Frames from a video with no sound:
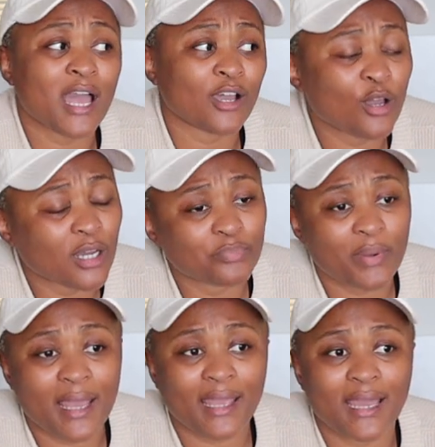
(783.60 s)
I got
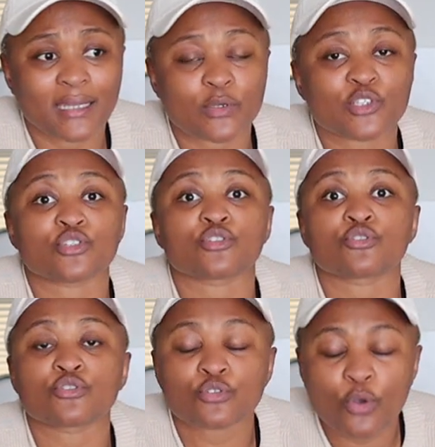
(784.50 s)
back and I was
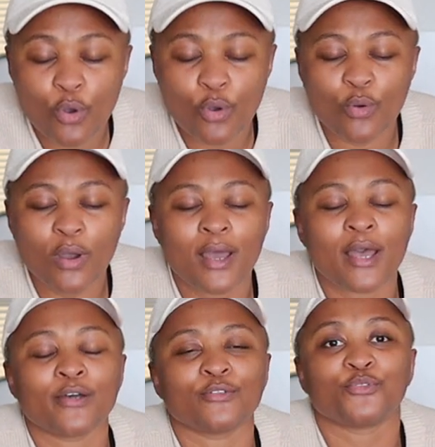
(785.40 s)
just so
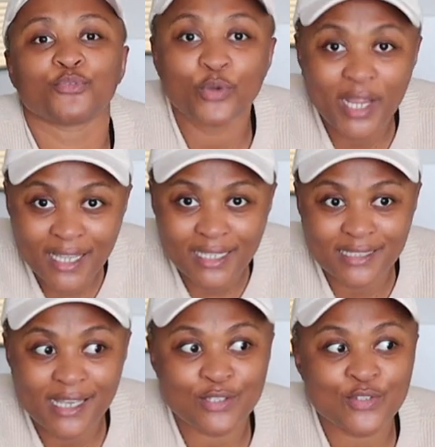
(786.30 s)

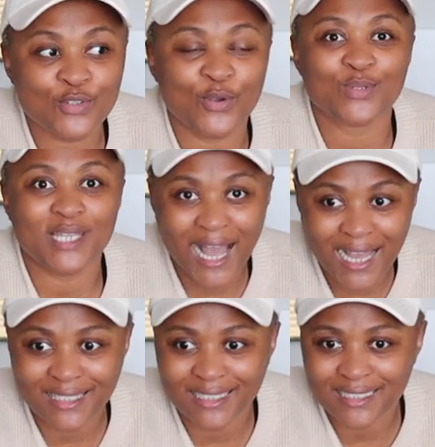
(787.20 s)
drained and so
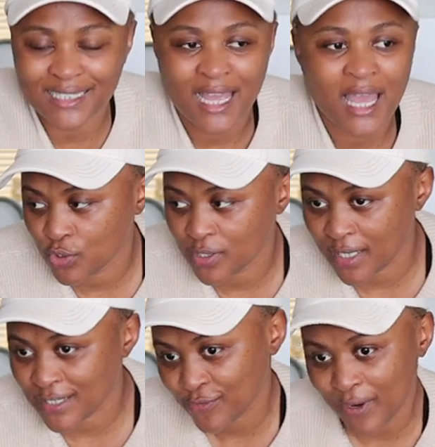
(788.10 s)
tired.
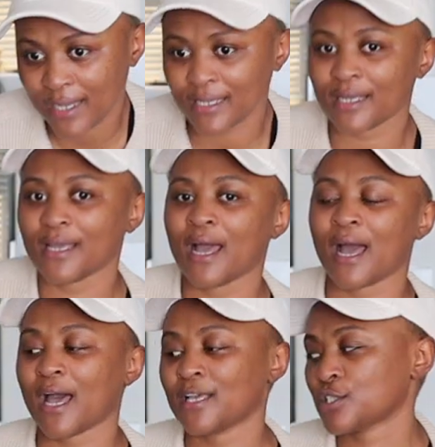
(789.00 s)
Today's Friday.
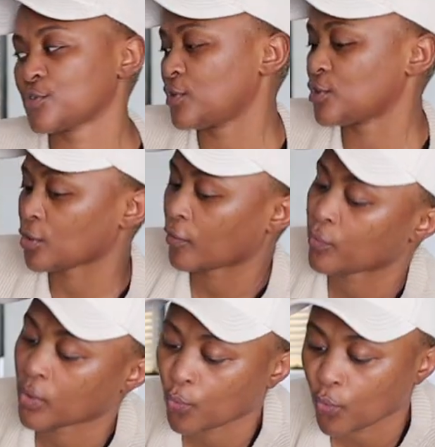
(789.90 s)
I just finished off
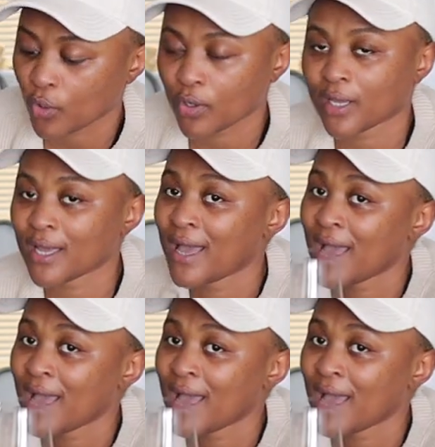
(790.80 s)
with work.